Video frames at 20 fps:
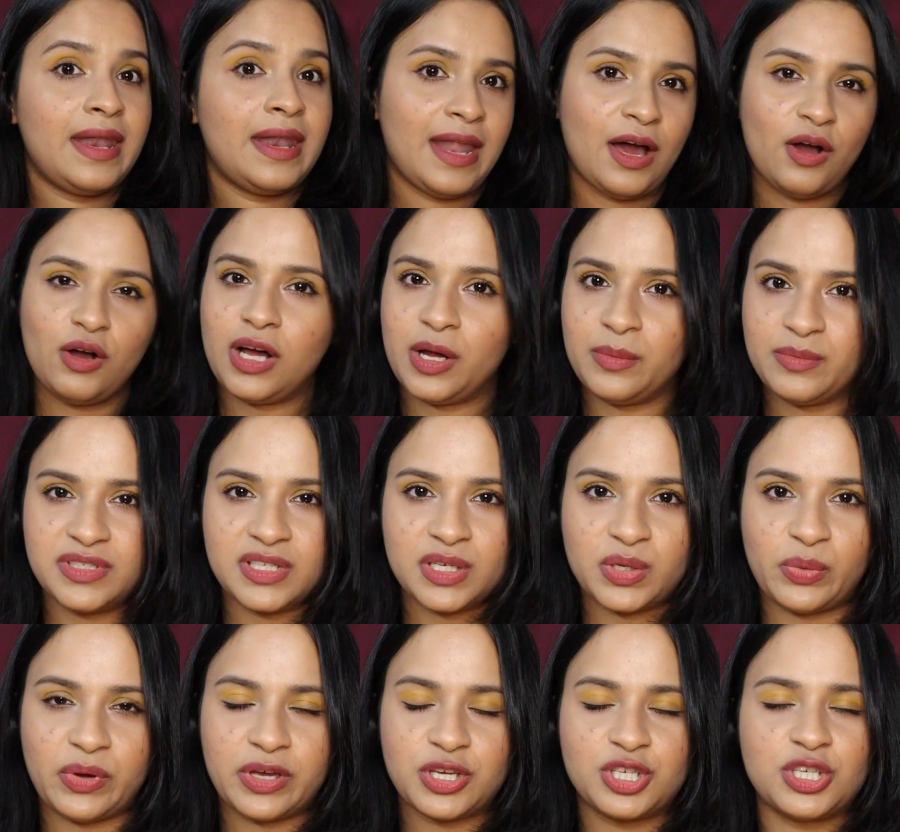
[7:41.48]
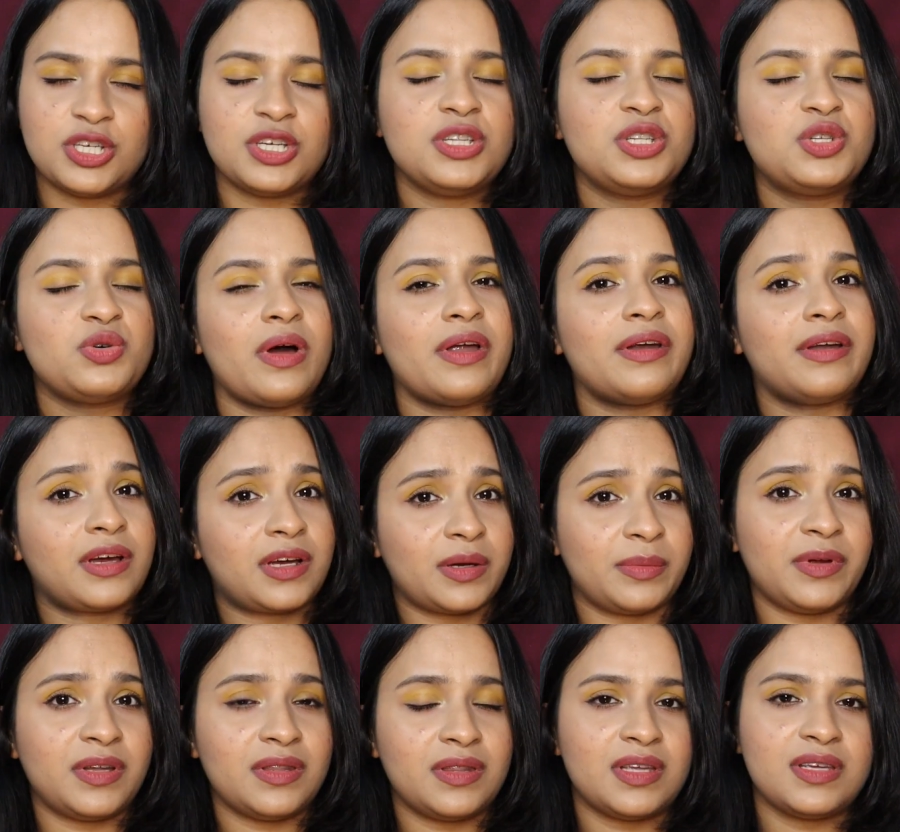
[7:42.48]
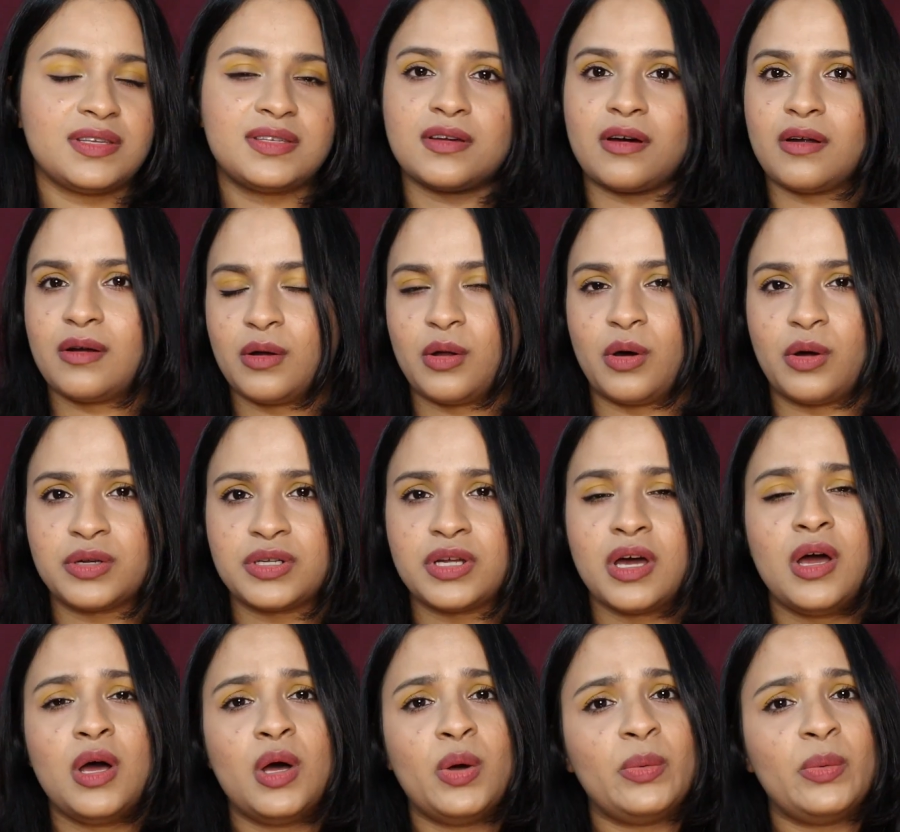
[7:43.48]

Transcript: Now comes the question, do I recommend this or not?